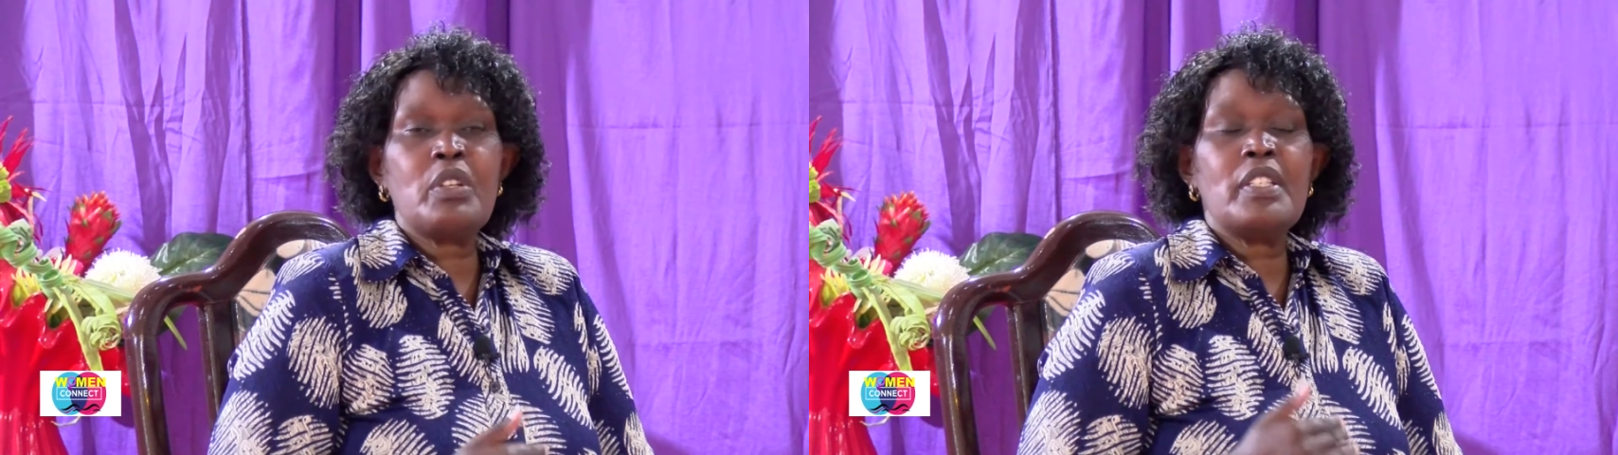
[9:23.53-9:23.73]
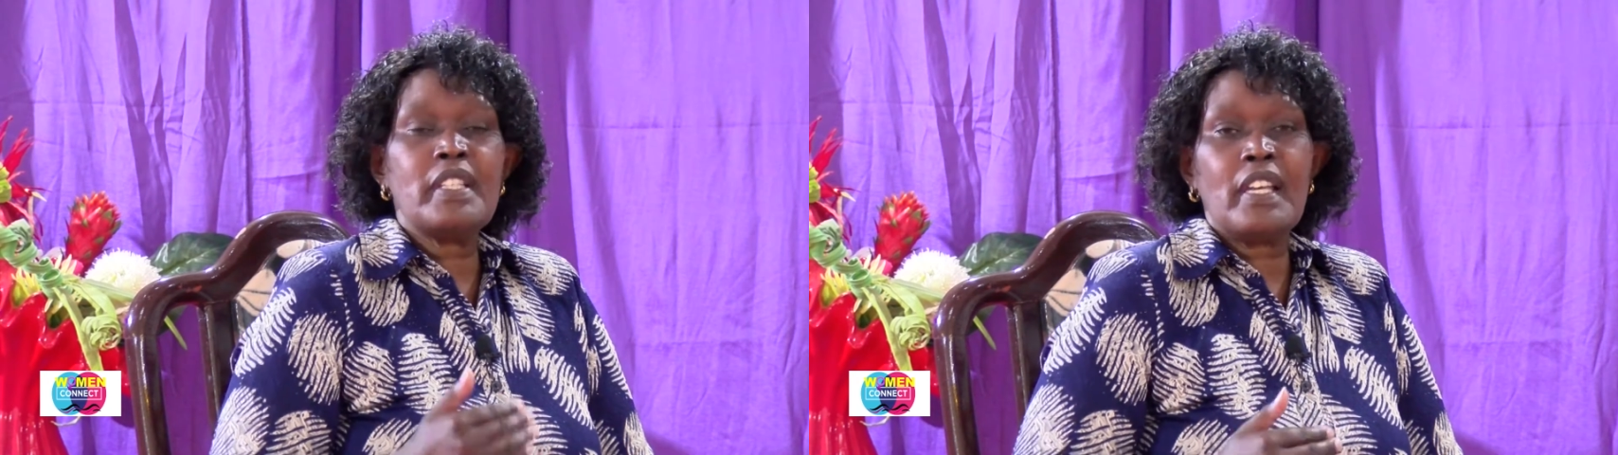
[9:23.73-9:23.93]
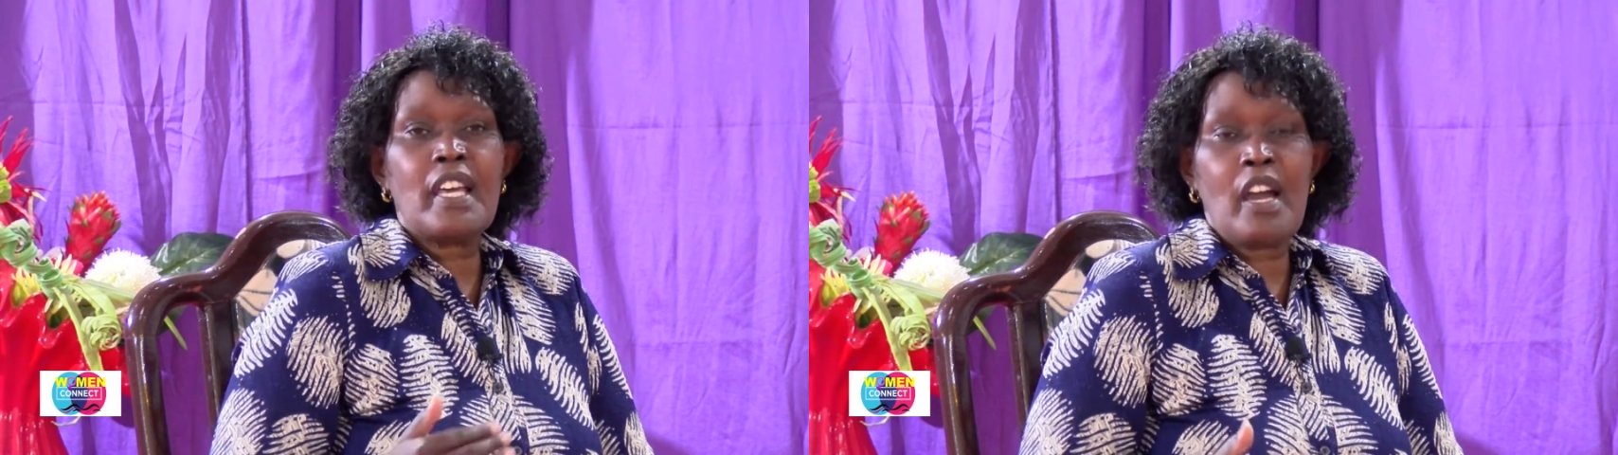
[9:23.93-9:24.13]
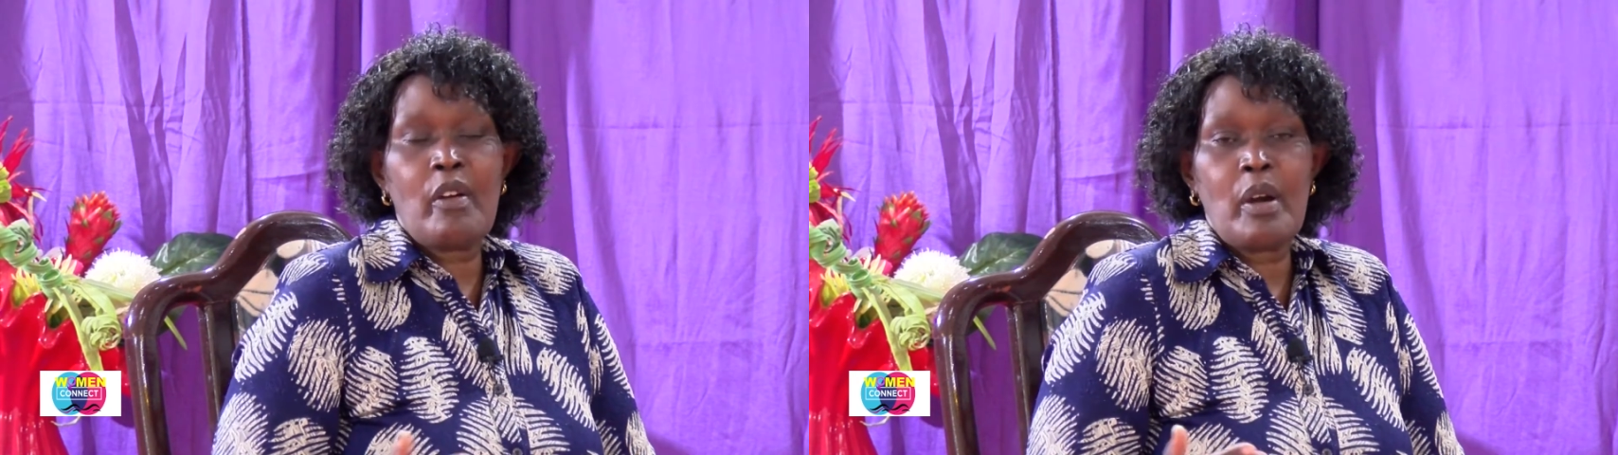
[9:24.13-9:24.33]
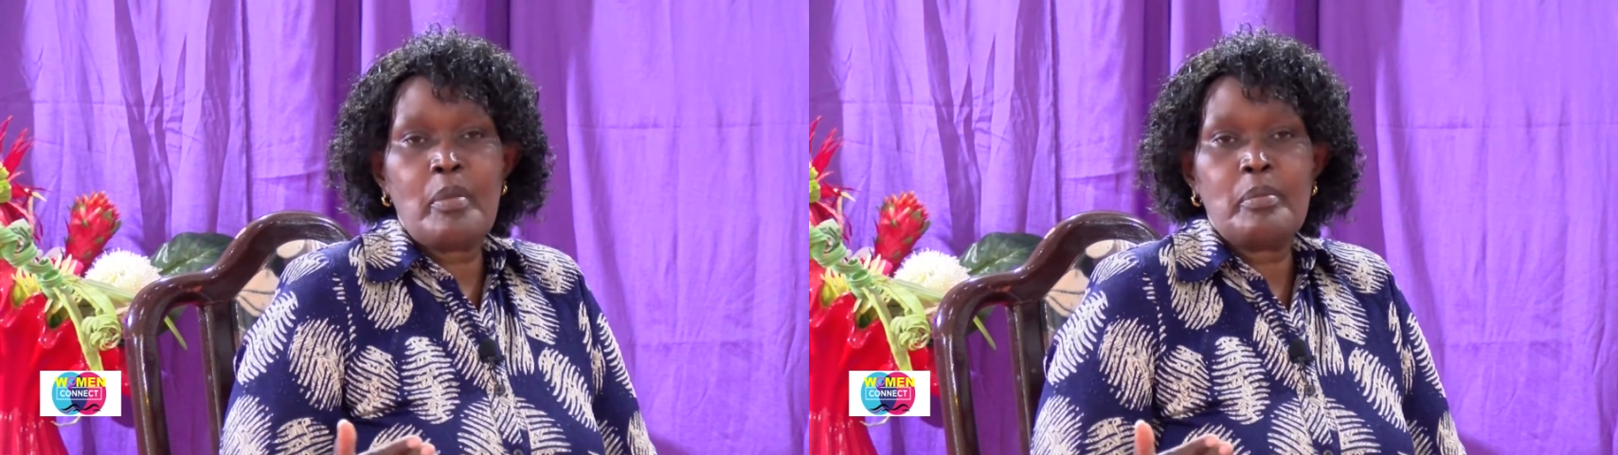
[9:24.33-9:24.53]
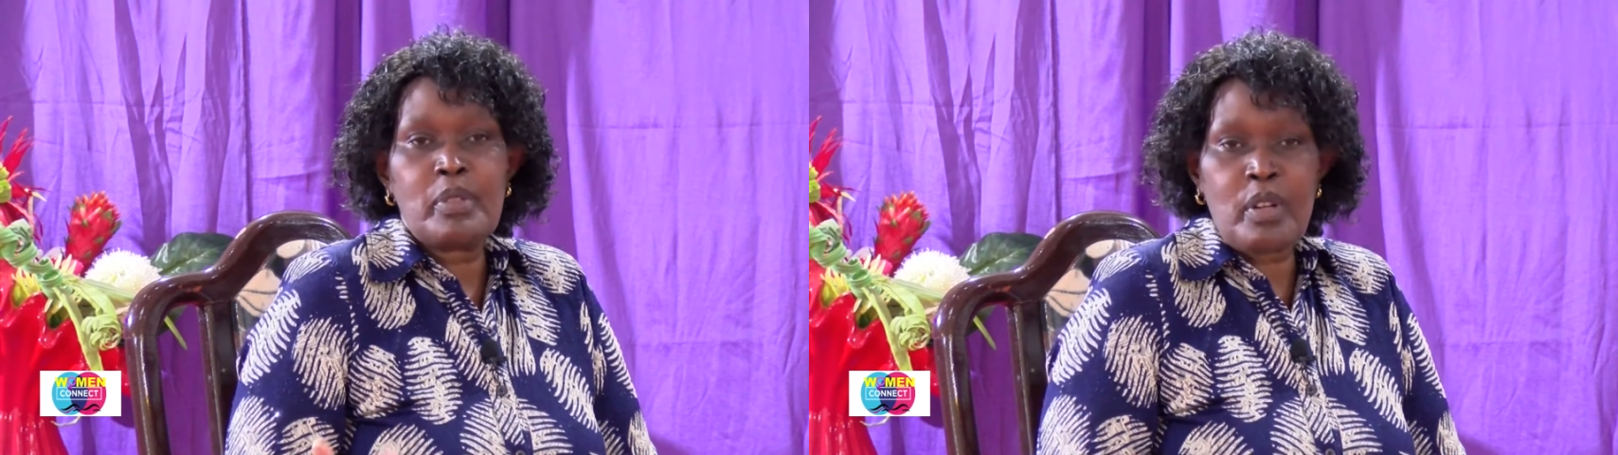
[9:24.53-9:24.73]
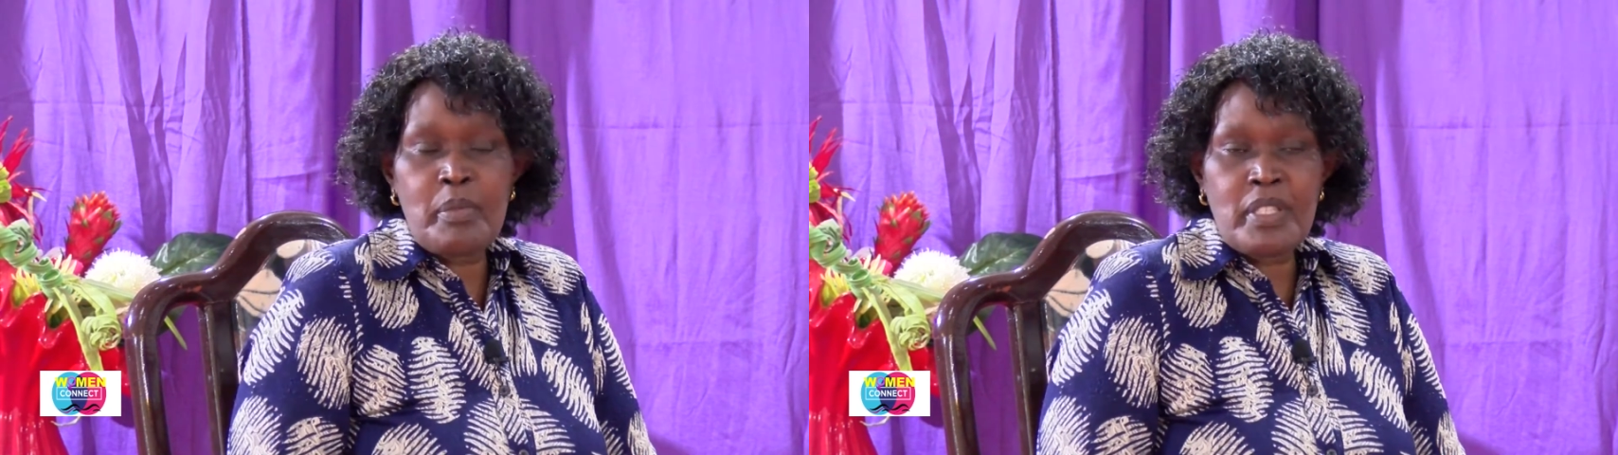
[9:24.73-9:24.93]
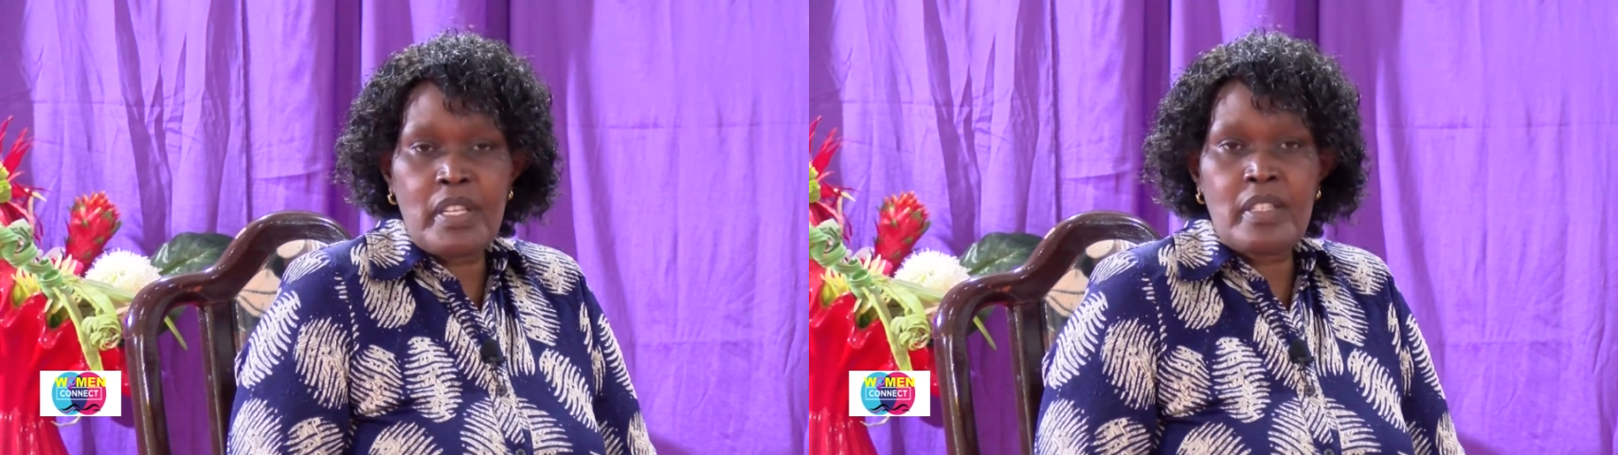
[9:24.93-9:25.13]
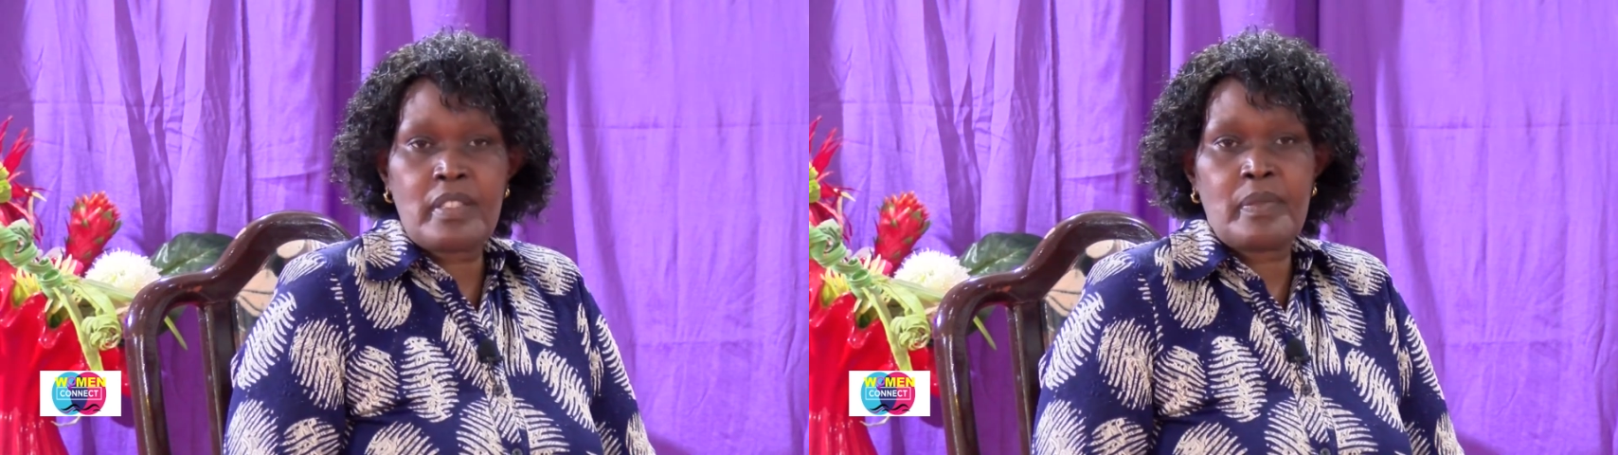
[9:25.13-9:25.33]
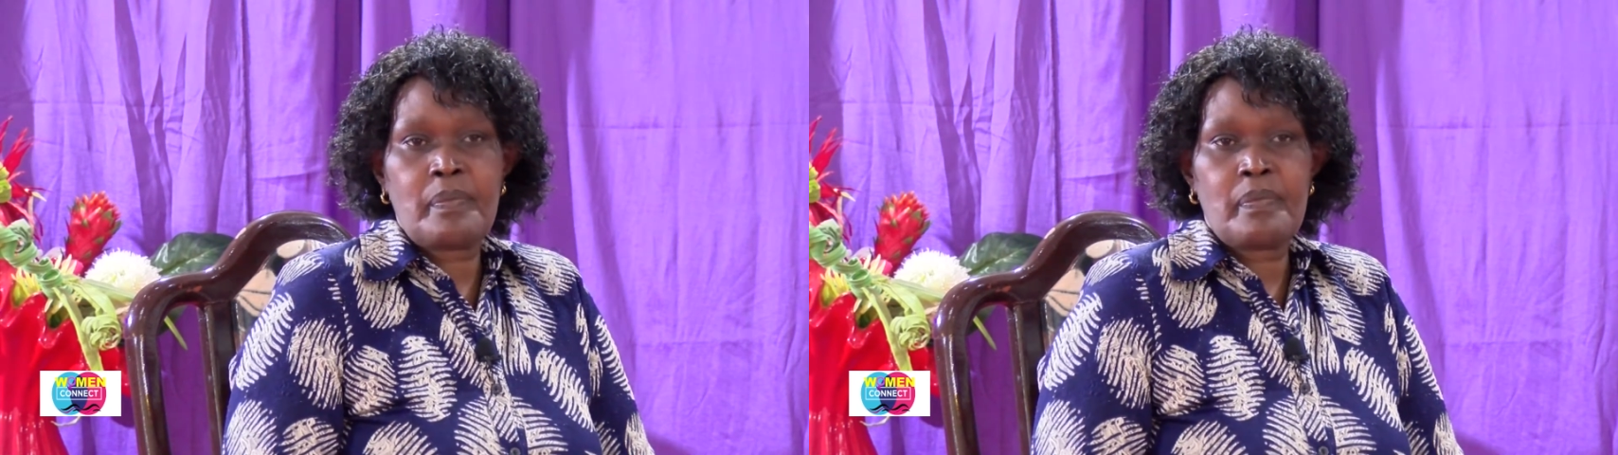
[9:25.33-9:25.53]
will delay our promises.